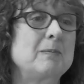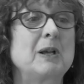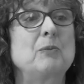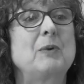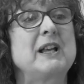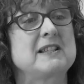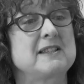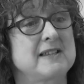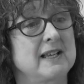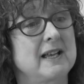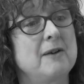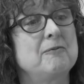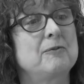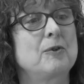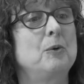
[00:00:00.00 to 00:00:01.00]
it? Where does it
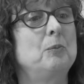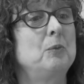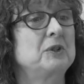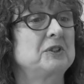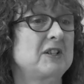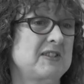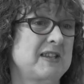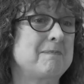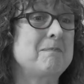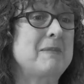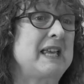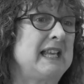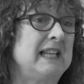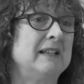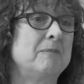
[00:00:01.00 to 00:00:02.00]
come from? What does it
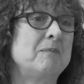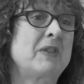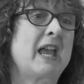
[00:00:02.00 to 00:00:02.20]
mean?